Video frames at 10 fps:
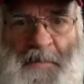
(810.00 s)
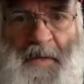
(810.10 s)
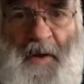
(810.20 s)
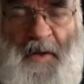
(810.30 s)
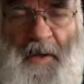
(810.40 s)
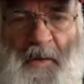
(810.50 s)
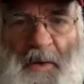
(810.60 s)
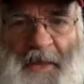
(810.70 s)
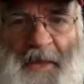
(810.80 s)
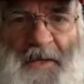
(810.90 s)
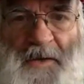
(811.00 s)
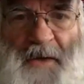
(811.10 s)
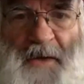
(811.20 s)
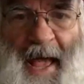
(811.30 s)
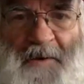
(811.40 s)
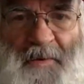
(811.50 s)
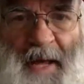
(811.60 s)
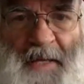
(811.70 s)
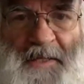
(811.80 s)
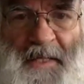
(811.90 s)
And look at what they do. The ad
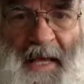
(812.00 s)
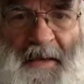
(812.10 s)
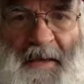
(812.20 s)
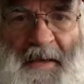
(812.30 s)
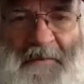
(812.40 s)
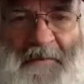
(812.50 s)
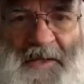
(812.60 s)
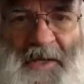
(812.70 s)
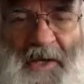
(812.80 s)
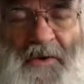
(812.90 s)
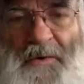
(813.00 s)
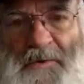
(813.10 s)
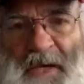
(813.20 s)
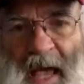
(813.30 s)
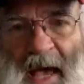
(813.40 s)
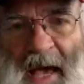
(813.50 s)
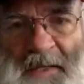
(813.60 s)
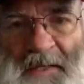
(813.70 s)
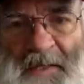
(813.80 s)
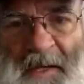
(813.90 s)
rates, these huge
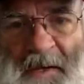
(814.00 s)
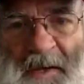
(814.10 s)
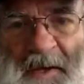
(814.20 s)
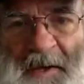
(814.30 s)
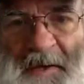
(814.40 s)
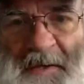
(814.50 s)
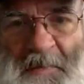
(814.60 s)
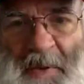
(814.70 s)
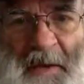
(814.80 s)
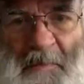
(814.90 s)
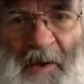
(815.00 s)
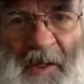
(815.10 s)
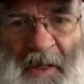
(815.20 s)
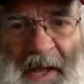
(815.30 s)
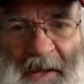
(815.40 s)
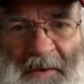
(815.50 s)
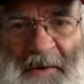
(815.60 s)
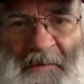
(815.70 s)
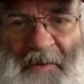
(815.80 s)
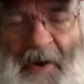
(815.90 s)
ads to people at
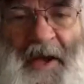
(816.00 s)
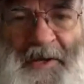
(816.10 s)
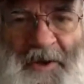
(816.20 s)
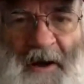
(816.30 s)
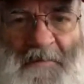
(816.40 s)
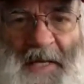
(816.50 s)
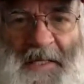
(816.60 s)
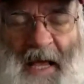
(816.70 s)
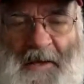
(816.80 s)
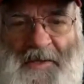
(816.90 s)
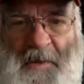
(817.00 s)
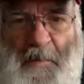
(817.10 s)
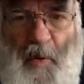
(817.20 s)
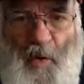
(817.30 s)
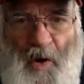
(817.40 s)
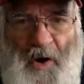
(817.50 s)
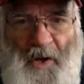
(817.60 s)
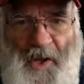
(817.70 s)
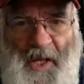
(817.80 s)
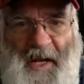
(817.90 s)
very sharp discounts. The poor
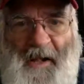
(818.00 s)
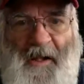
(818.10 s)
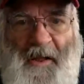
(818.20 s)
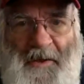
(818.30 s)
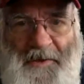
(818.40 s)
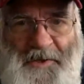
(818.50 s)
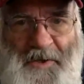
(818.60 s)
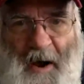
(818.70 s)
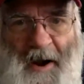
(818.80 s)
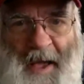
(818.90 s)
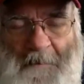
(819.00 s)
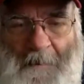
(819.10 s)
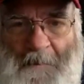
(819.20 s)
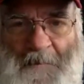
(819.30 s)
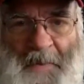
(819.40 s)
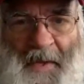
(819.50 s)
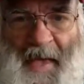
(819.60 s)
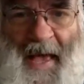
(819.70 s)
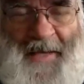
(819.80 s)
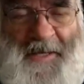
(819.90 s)
little startup
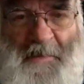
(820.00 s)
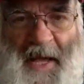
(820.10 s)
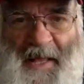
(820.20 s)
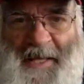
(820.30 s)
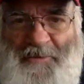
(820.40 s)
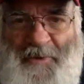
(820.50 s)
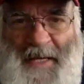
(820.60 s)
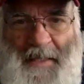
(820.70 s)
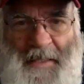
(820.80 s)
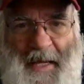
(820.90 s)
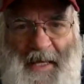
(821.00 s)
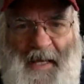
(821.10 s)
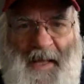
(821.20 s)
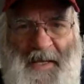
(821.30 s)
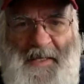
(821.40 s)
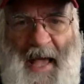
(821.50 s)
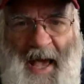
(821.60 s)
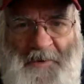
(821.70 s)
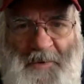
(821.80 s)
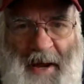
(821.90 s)
has to pay these ridiculous
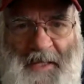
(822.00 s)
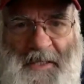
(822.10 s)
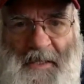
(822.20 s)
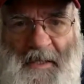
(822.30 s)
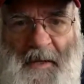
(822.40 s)
ad rates.